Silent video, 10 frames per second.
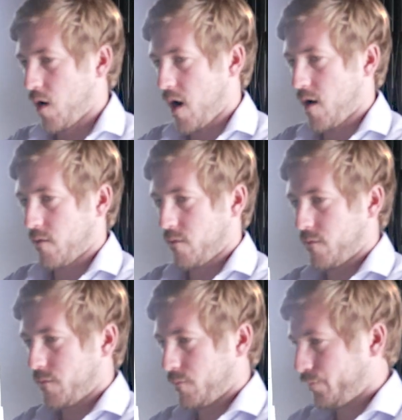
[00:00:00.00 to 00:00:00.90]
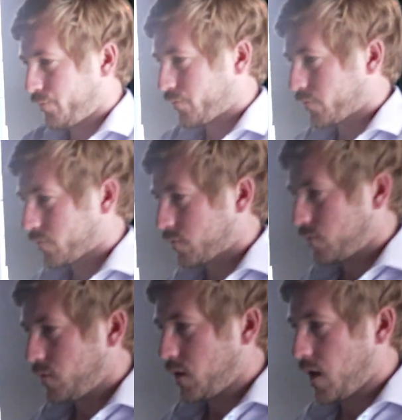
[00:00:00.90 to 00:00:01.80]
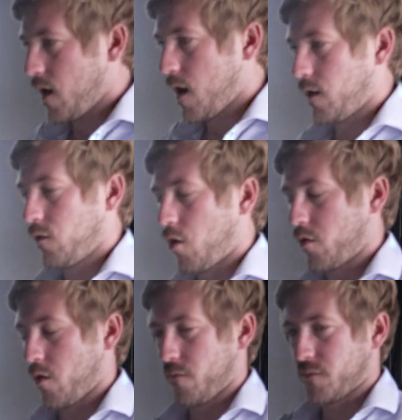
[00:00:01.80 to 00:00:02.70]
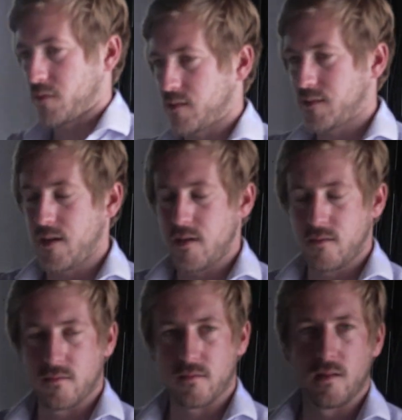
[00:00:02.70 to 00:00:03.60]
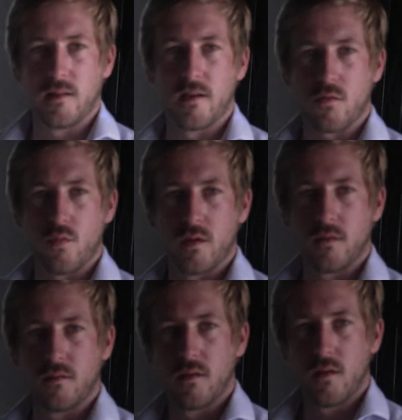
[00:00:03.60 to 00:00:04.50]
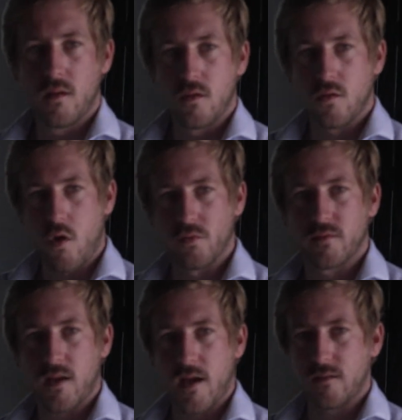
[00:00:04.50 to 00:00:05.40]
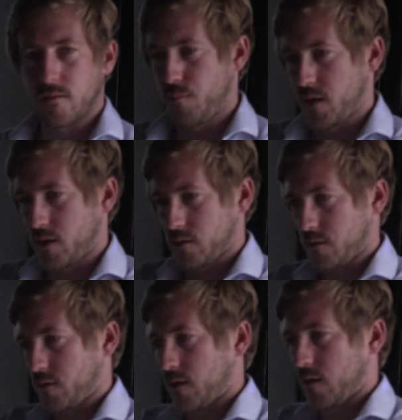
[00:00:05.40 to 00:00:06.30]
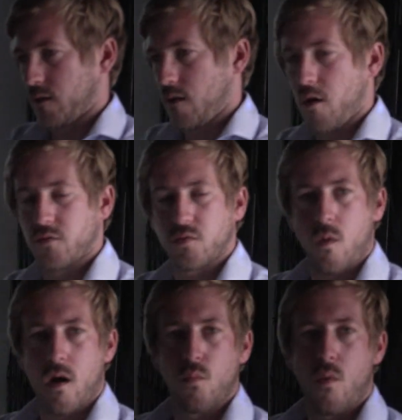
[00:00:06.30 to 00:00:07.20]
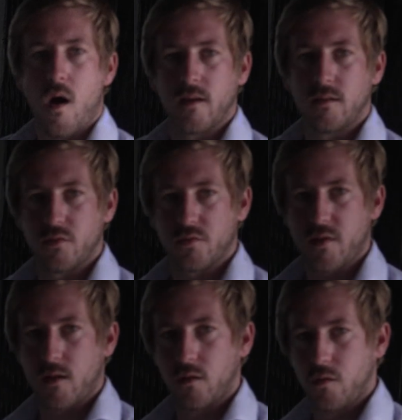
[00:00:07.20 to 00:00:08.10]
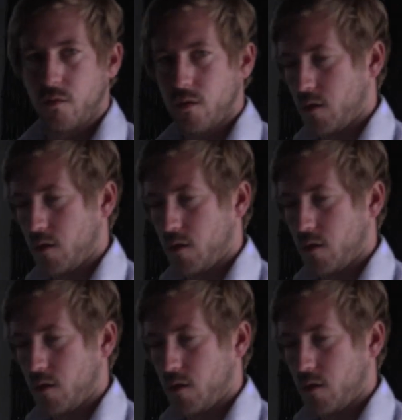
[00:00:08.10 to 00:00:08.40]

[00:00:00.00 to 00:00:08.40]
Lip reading: have a lot of skin to liquid contact because of the lagar is quite wide and shallow.